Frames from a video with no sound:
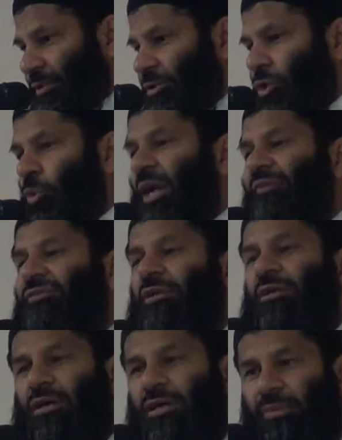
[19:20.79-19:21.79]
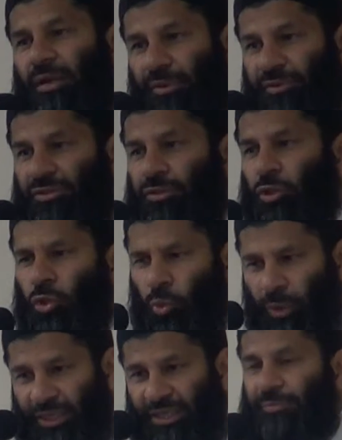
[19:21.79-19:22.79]
So we have to learn, my brothers,
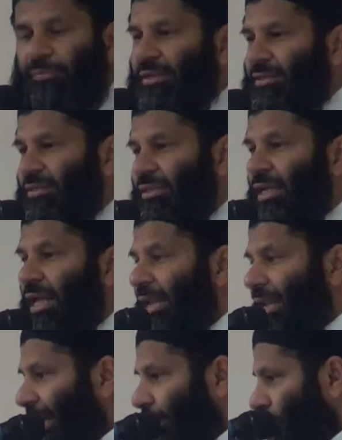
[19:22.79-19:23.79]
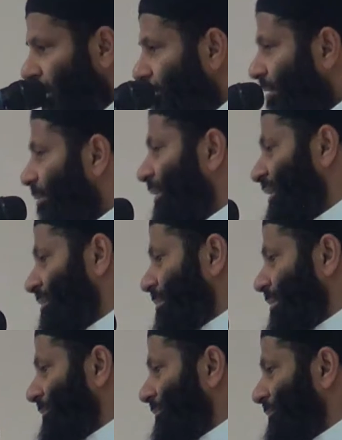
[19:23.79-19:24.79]
what hikmah is and how to implement
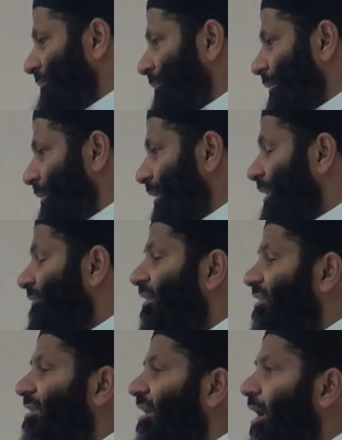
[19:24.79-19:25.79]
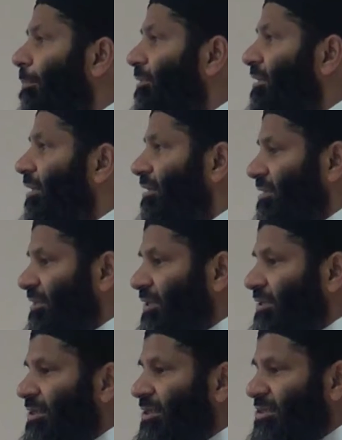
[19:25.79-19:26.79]
hikmah. Even the Sahaba didn't
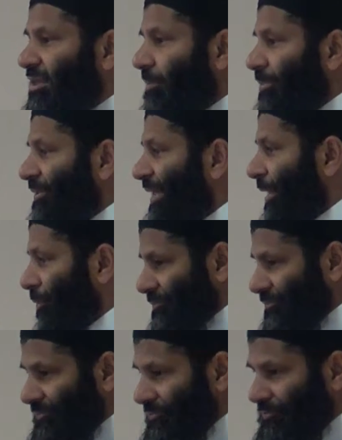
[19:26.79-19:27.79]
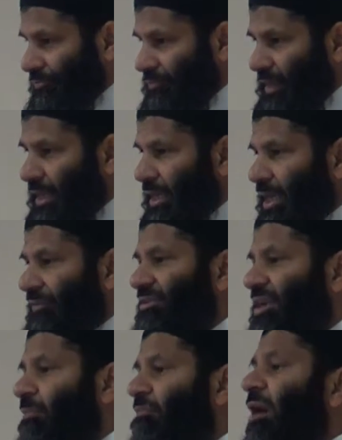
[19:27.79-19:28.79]
understand. An example now, in the
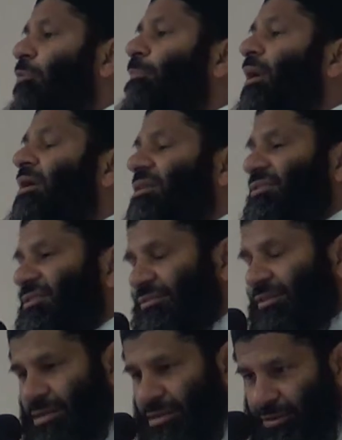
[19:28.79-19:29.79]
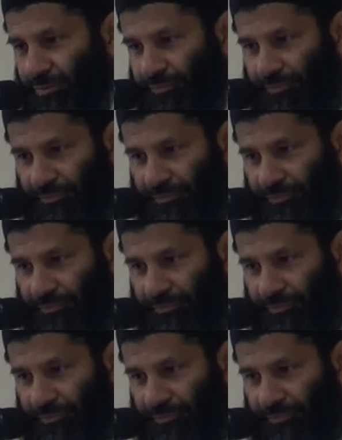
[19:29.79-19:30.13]
time of Abu Bakr as-Siddiq.